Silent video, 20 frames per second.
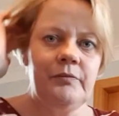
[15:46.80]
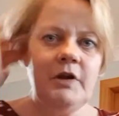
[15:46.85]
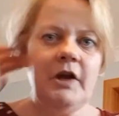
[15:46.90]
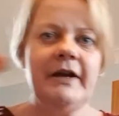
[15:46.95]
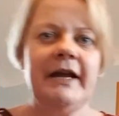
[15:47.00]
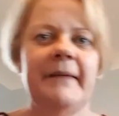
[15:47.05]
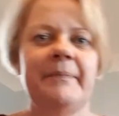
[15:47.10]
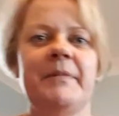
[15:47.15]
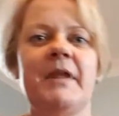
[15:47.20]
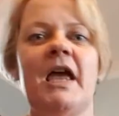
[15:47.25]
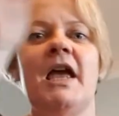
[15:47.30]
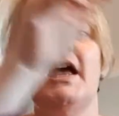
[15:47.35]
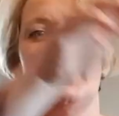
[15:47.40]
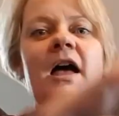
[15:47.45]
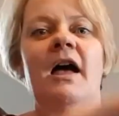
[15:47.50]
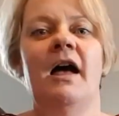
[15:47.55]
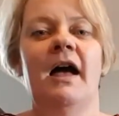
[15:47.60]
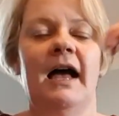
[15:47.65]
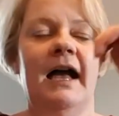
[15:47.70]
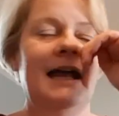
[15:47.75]
Okay,
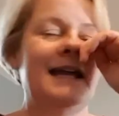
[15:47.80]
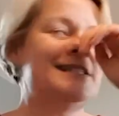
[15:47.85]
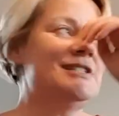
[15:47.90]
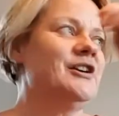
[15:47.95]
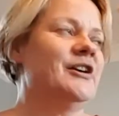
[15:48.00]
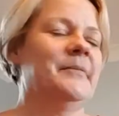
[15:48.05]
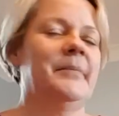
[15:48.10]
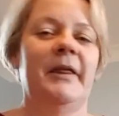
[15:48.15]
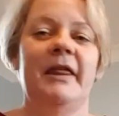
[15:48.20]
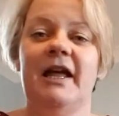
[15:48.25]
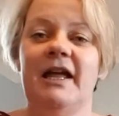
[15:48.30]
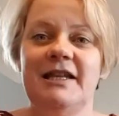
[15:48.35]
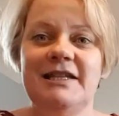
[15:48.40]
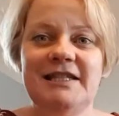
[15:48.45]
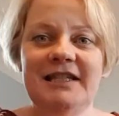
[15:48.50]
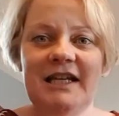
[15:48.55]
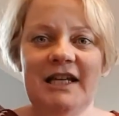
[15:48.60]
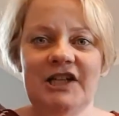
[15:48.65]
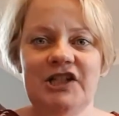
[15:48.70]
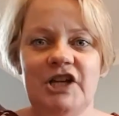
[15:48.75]
sorry about that,
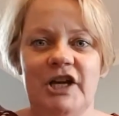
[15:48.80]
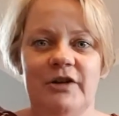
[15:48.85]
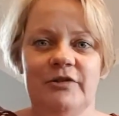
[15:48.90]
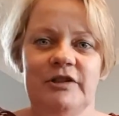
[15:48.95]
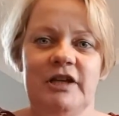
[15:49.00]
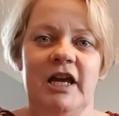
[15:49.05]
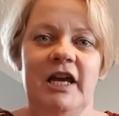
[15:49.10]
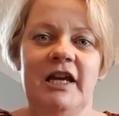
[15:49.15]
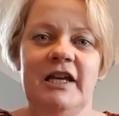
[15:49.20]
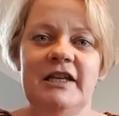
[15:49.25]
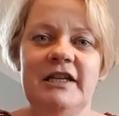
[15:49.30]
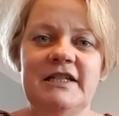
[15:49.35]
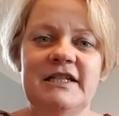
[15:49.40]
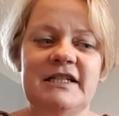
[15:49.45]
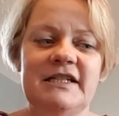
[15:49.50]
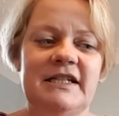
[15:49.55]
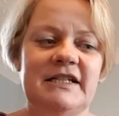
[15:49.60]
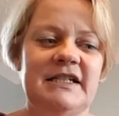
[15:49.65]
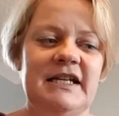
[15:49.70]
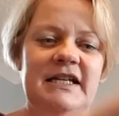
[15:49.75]
sick child
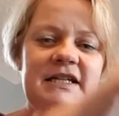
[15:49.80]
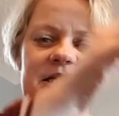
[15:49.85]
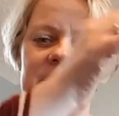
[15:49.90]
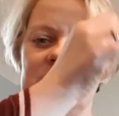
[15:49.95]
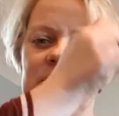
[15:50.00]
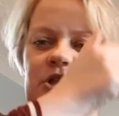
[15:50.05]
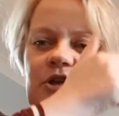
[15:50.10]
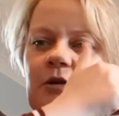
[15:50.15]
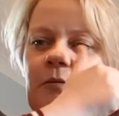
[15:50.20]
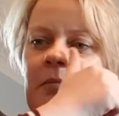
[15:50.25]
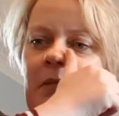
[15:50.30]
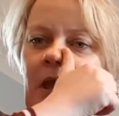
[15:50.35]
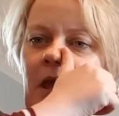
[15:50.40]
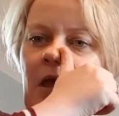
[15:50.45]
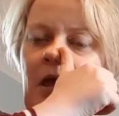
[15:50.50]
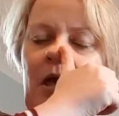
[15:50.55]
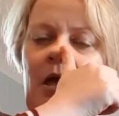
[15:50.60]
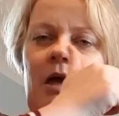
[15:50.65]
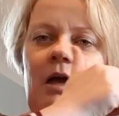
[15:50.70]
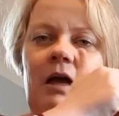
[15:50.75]
needed attending to.
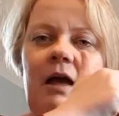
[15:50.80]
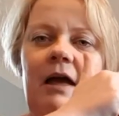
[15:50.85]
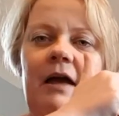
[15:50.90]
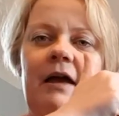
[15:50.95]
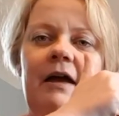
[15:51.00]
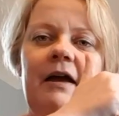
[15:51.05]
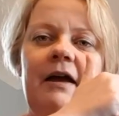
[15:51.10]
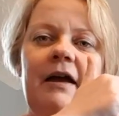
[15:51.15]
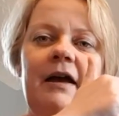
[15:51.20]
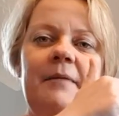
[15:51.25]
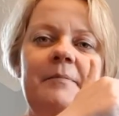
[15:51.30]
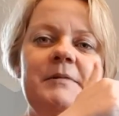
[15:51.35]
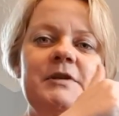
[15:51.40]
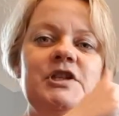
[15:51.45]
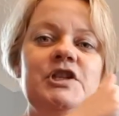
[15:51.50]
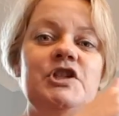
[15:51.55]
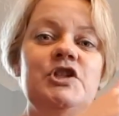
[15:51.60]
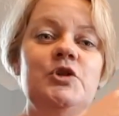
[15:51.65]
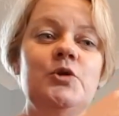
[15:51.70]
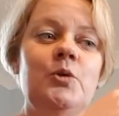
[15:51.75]

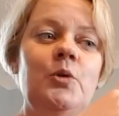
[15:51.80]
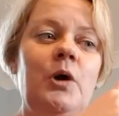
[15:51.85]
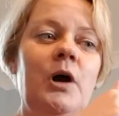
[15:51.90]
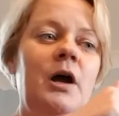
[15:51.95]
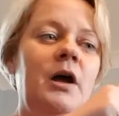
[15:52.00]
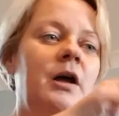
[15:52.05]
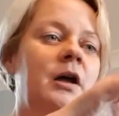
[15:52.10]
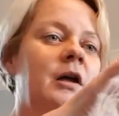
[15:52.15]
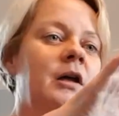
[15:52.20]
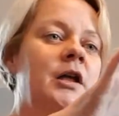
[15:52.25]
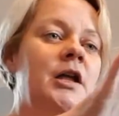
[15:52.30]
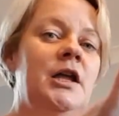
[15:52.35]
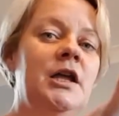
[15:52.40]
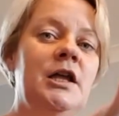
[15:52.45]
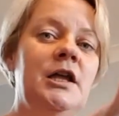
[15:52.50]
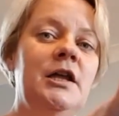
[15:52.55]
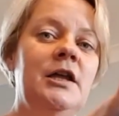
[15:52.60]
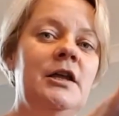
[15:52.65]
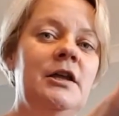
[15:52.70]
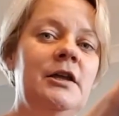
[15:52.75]
So,
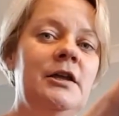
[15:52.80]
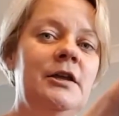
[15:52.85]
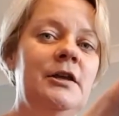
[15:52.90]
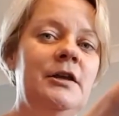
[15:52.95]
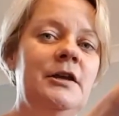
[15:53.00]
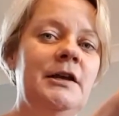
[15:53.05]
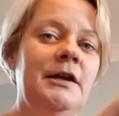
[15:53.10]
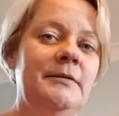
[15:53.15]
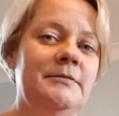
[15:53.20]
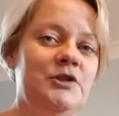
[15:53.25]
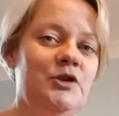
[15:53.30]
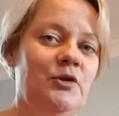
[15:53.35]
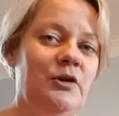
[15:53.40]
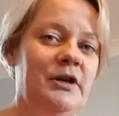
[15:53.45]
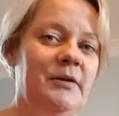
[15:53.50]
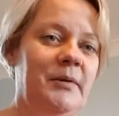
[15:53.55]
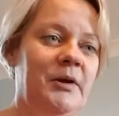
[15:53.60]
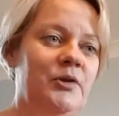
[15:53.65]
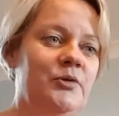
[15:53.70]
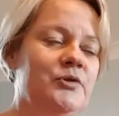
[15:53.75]
I was
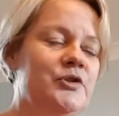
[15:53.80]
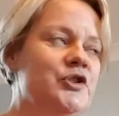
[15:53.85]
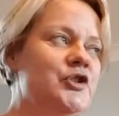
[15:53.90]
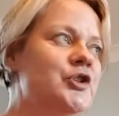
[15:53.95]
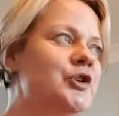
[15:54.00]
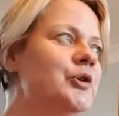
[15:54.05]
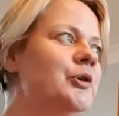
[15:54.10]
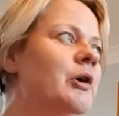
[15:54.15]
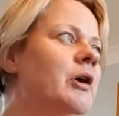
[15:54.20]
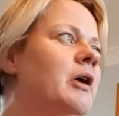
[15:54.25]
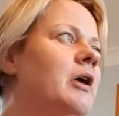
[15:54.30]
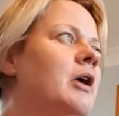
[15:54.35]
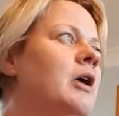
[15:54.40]
talking about those two.